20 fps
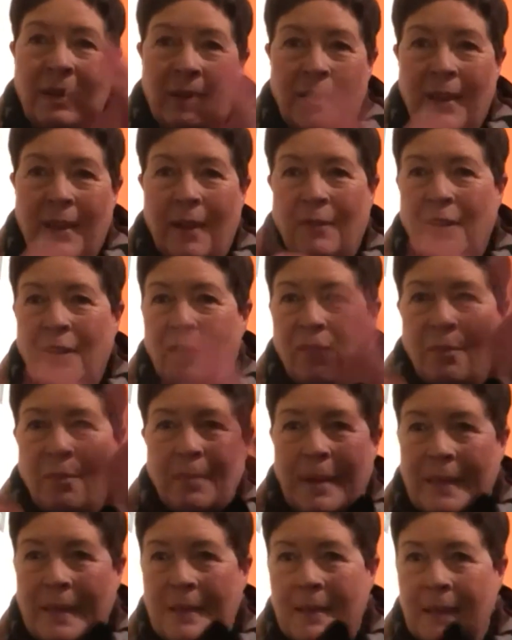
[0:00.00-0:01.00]
they have to have a
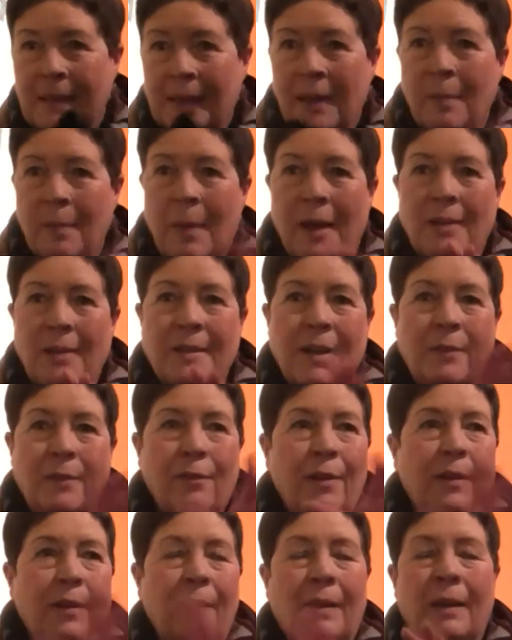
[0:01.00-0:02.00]
meeting about
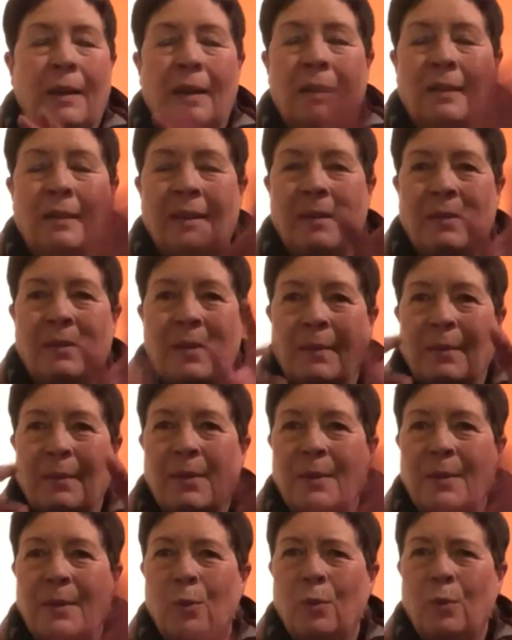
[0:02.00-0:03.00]
everything, and
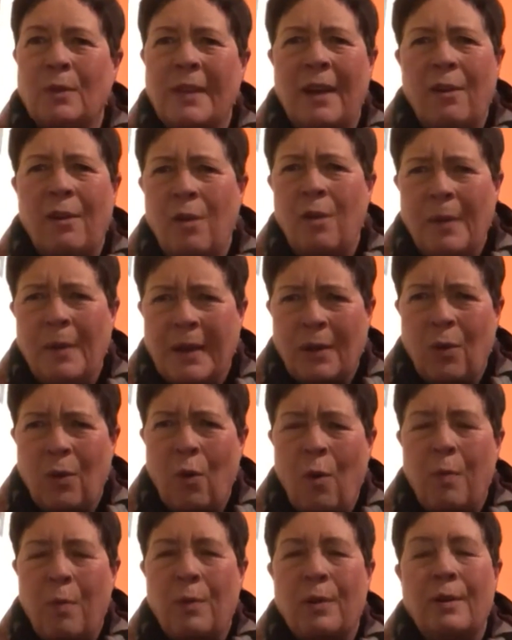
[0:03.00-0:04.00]
it's all terribly
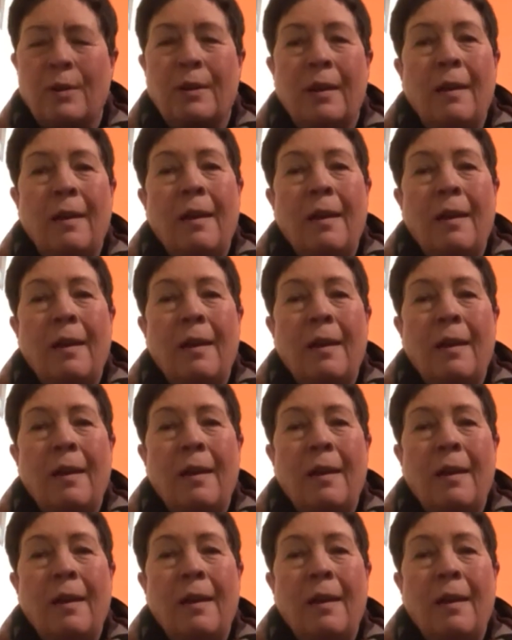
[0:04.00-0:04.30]
corporate.